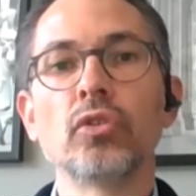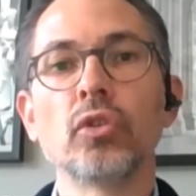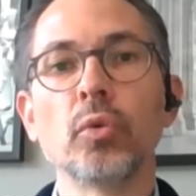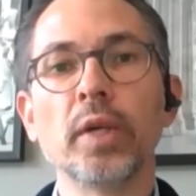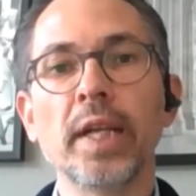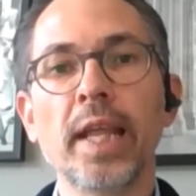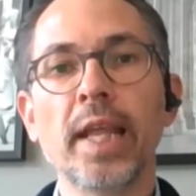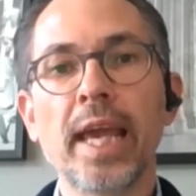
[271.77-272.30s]

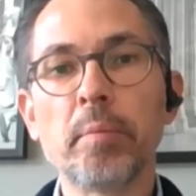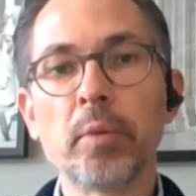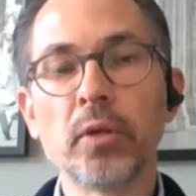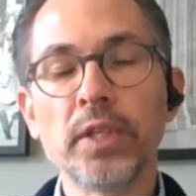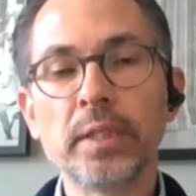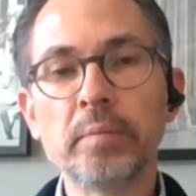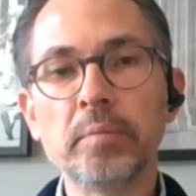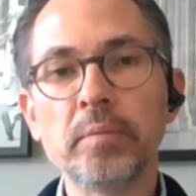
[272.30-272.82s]
to enable
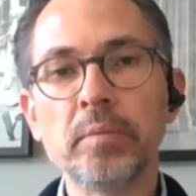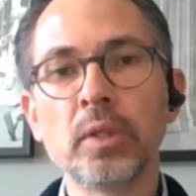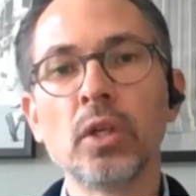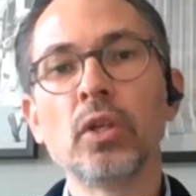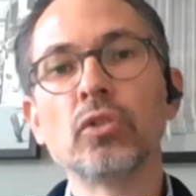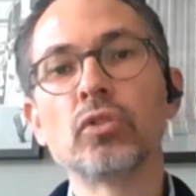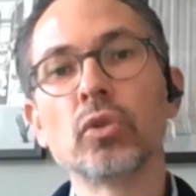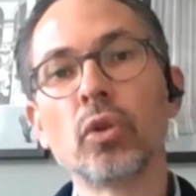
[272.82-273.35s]
them,
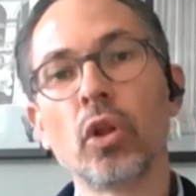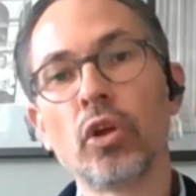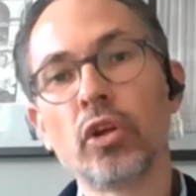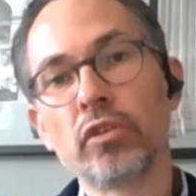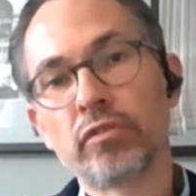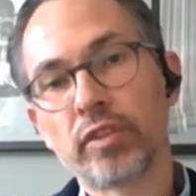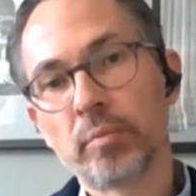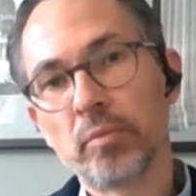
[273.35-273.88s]
to
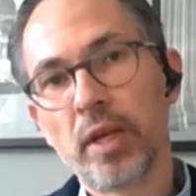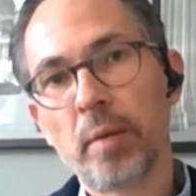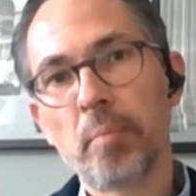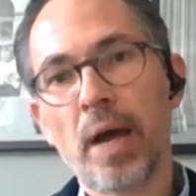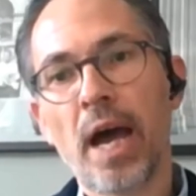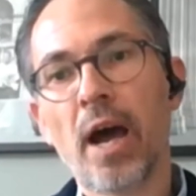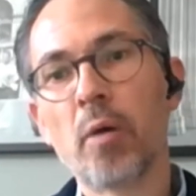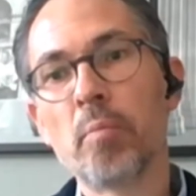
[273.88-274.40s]
learn from them
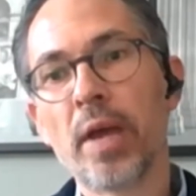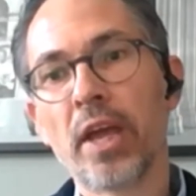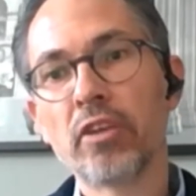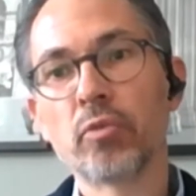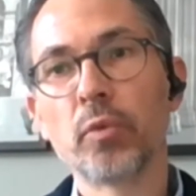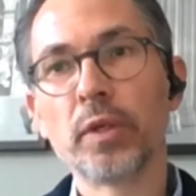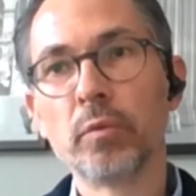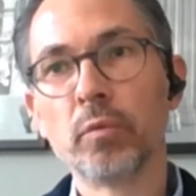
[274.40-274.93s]
how
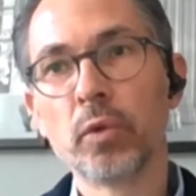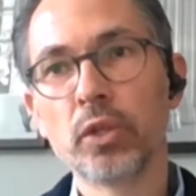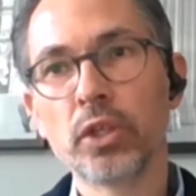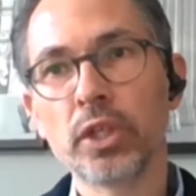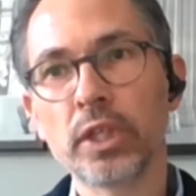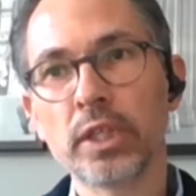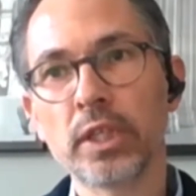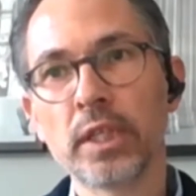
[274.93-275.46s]
best we
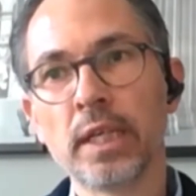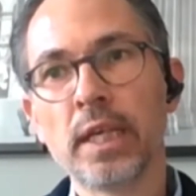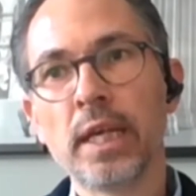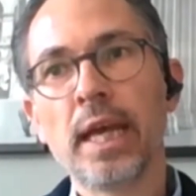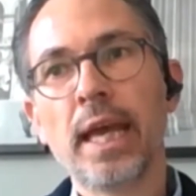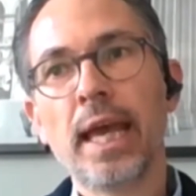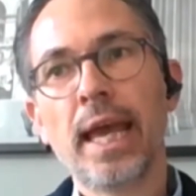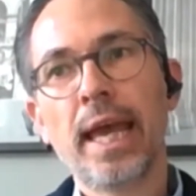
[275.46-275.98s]
work,
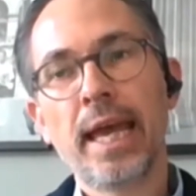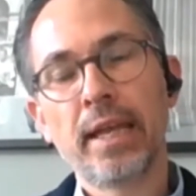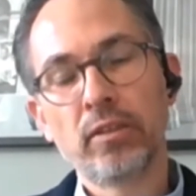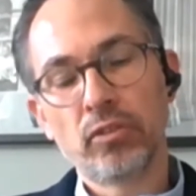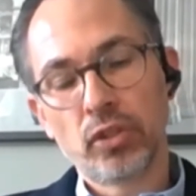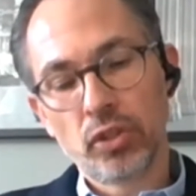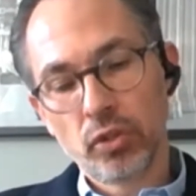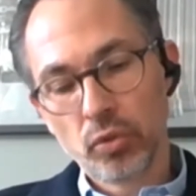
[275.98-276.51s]

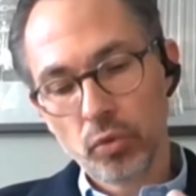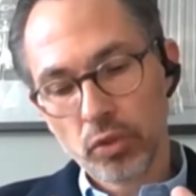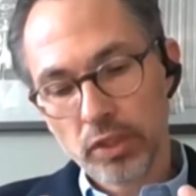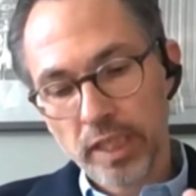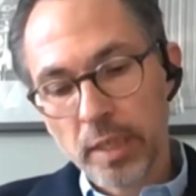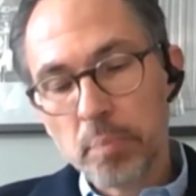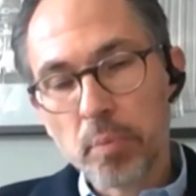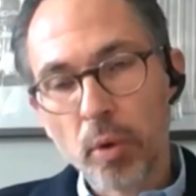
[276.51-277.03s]
and to
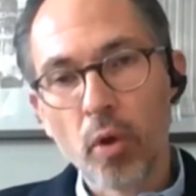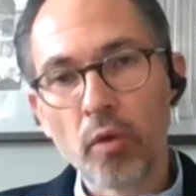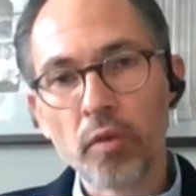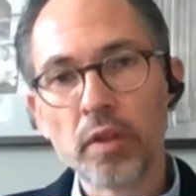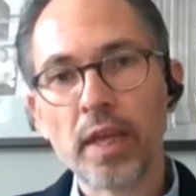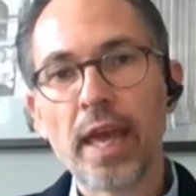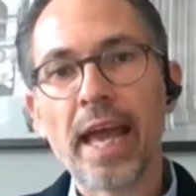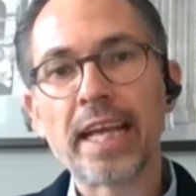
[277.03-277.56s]
keep
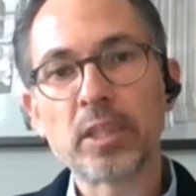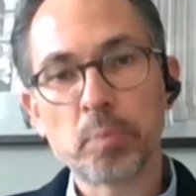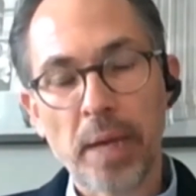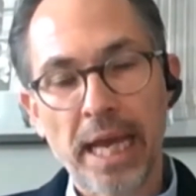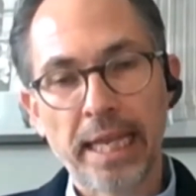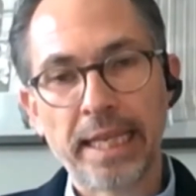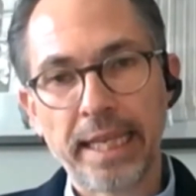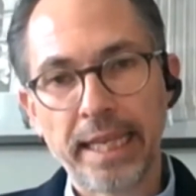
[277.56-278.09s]
on
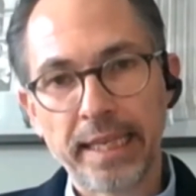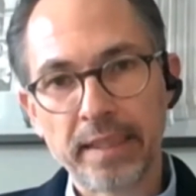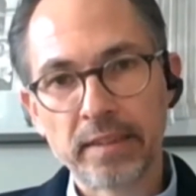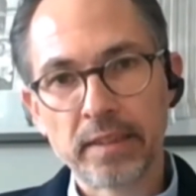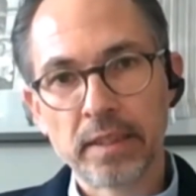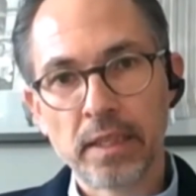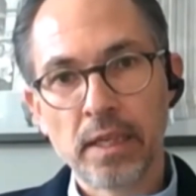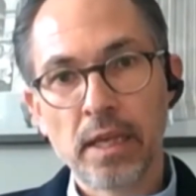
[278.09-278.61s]
expanding.
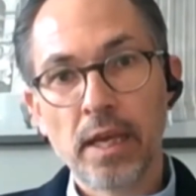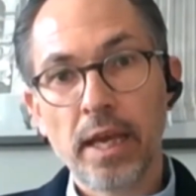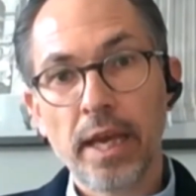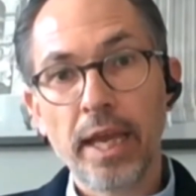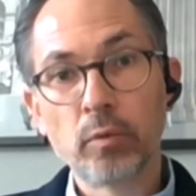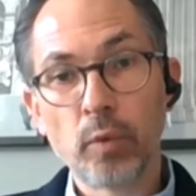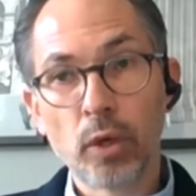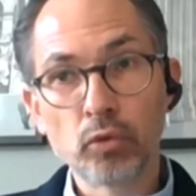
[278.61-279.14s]

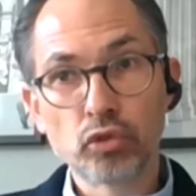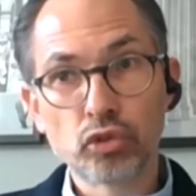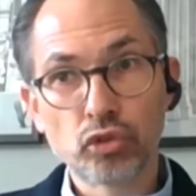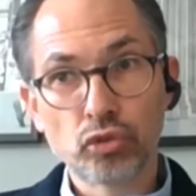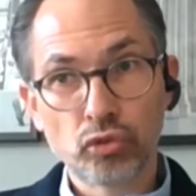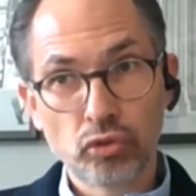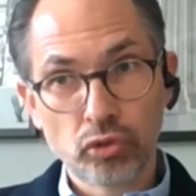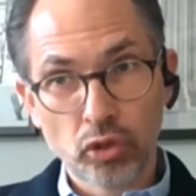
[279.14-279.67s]
It won't
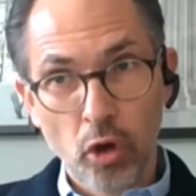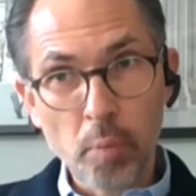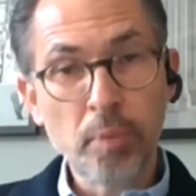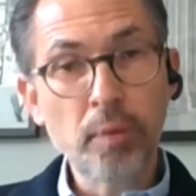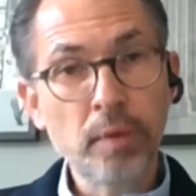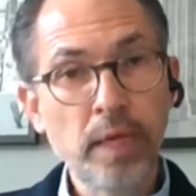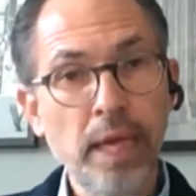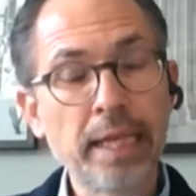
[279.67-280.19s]
stop
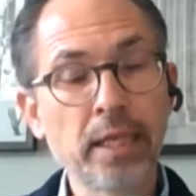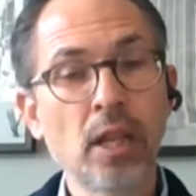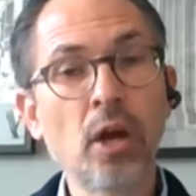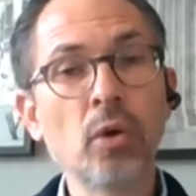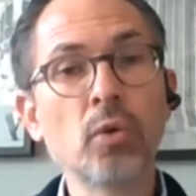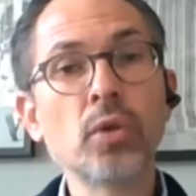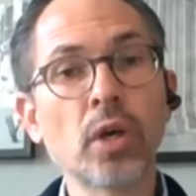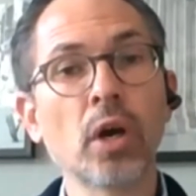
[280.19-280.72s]
at
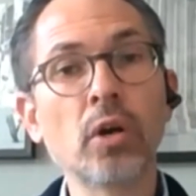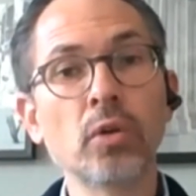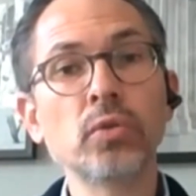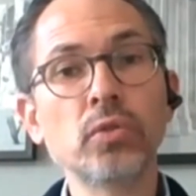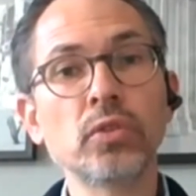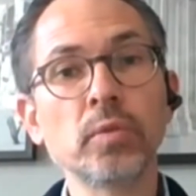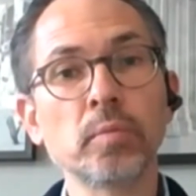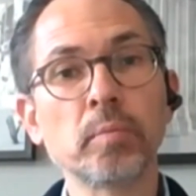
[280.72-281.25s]
low
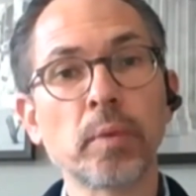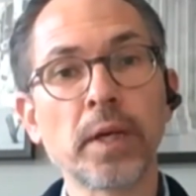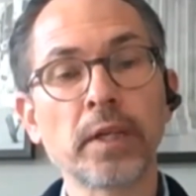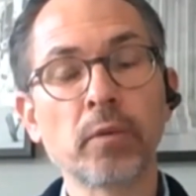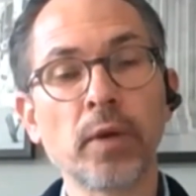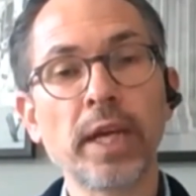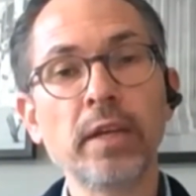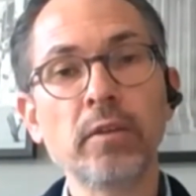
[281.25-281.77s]
code, by
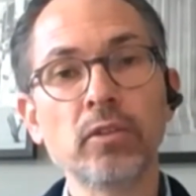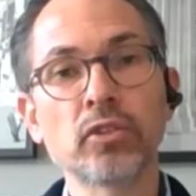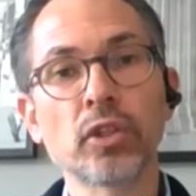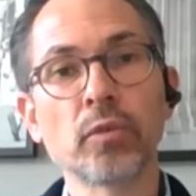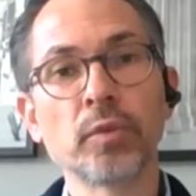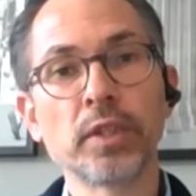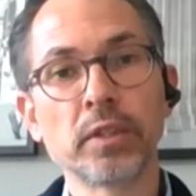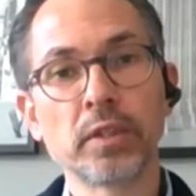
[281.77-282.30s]
the way.
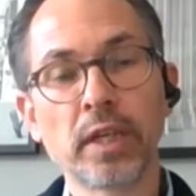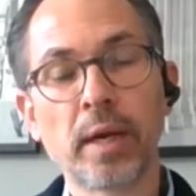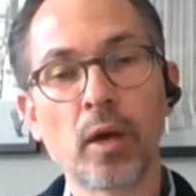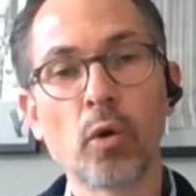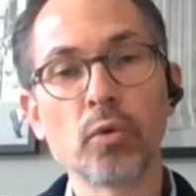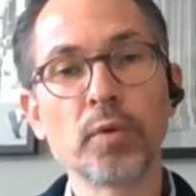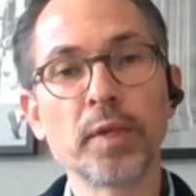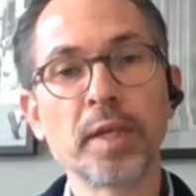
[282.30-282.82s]
So I
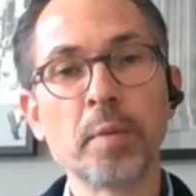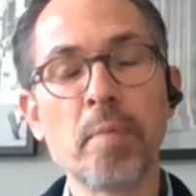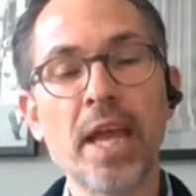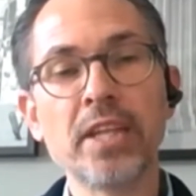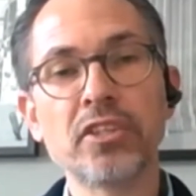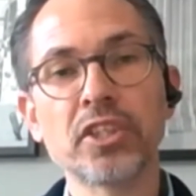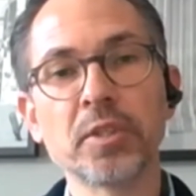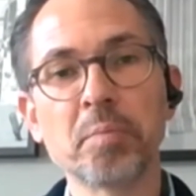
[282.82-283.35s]
already
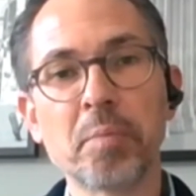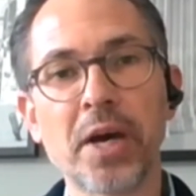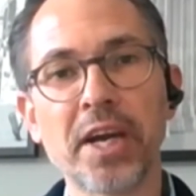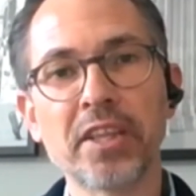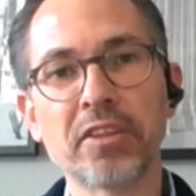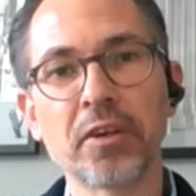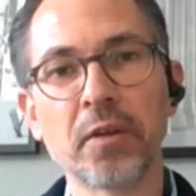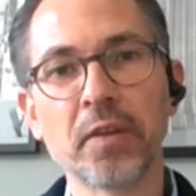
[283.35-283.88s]
mentioned
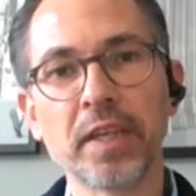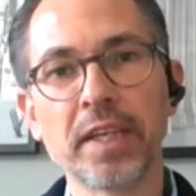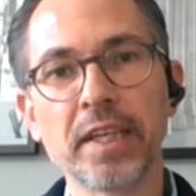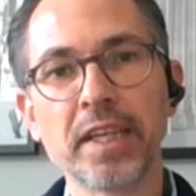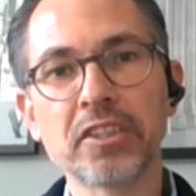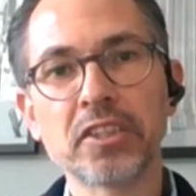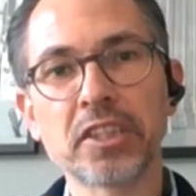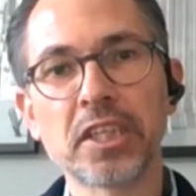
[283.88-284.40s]
Python, and
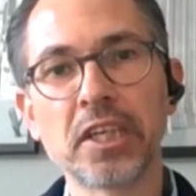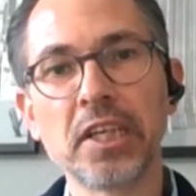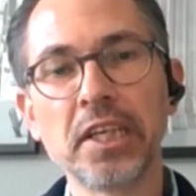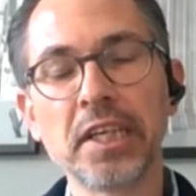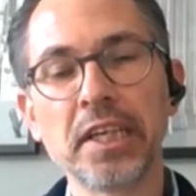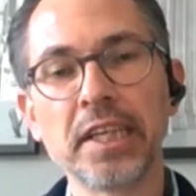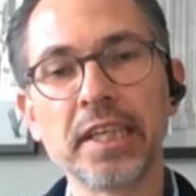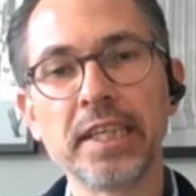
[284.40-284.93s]
that's
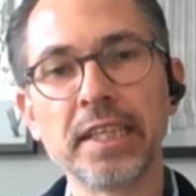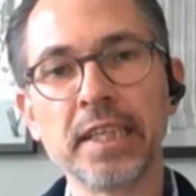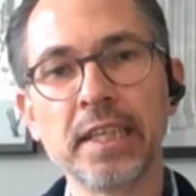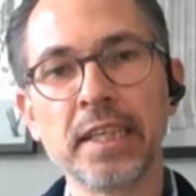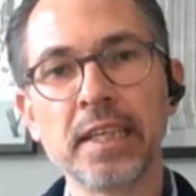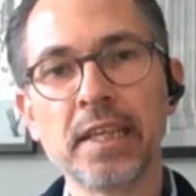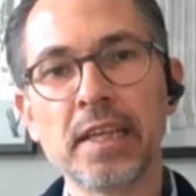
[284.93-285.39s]
clearly